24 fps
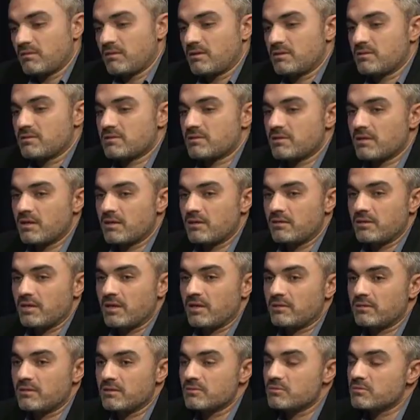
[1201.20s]
They're staying. They
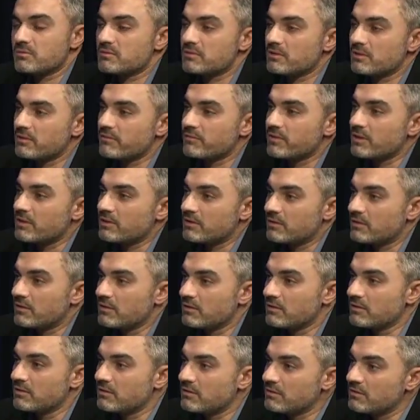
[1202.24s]
are not living
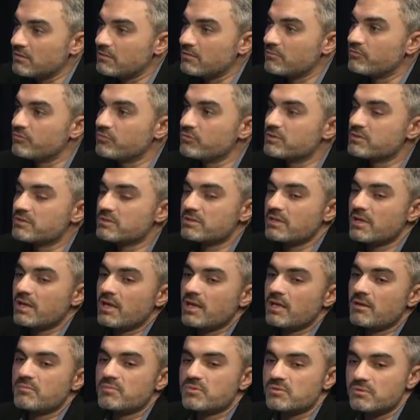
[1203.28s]
in a food
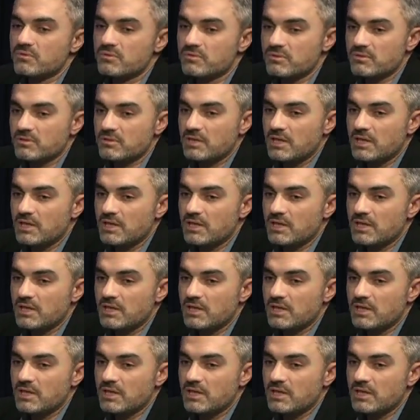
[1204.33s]
stamps or